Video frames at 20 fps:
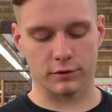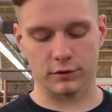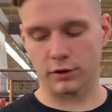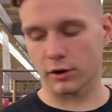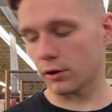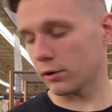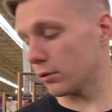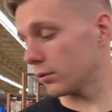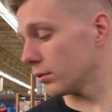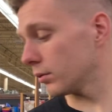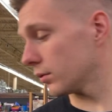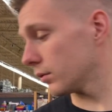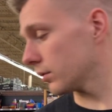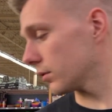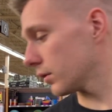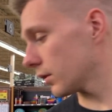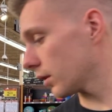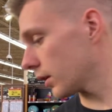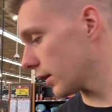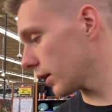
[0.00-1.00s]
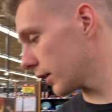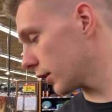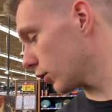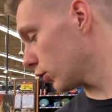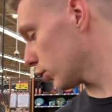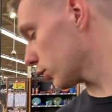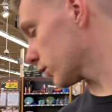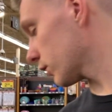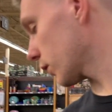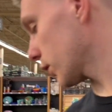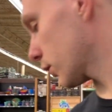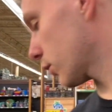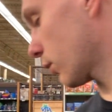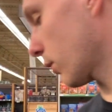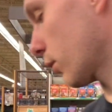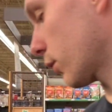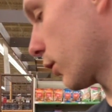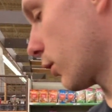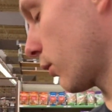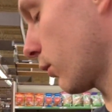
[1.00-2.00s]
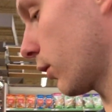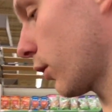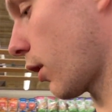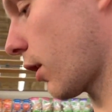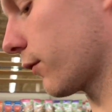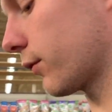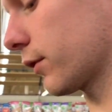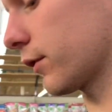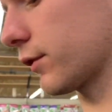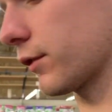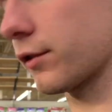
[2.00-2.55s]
So it looks like Kroger only offers the